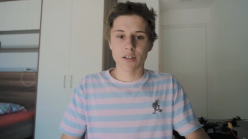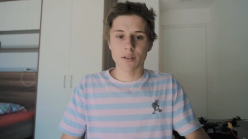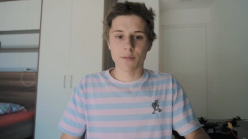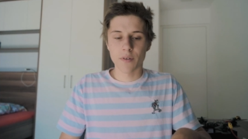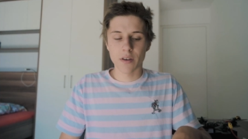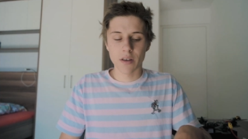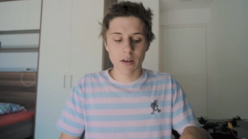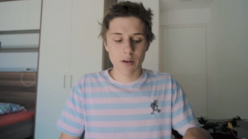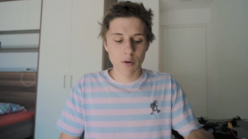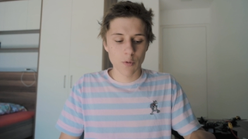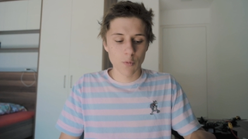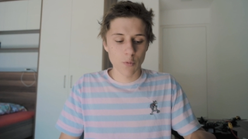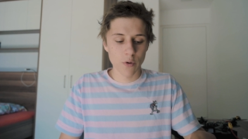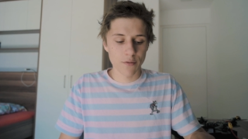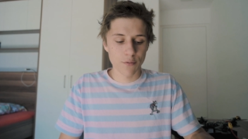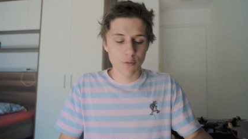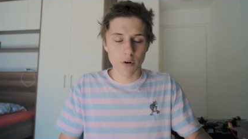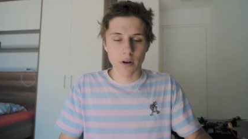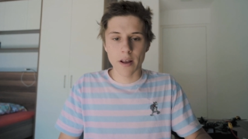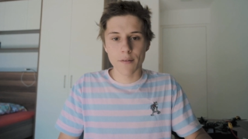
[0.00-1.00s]
just think
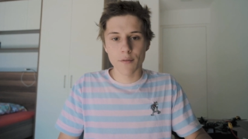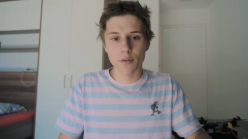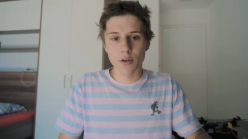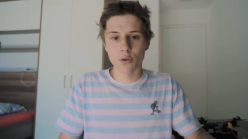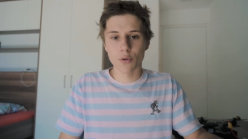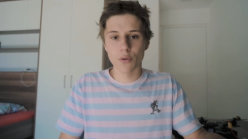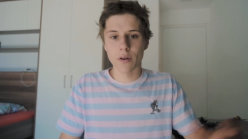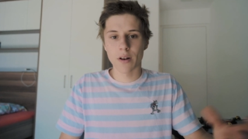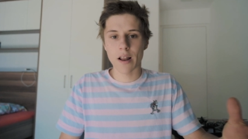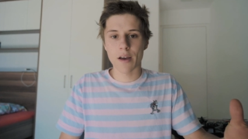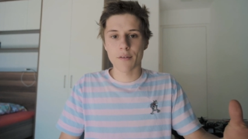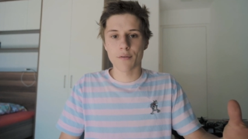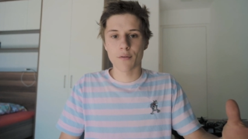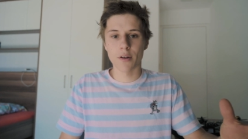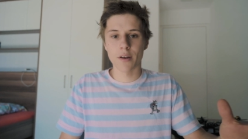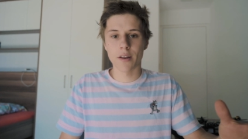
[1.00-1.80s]
with whatever you do in life,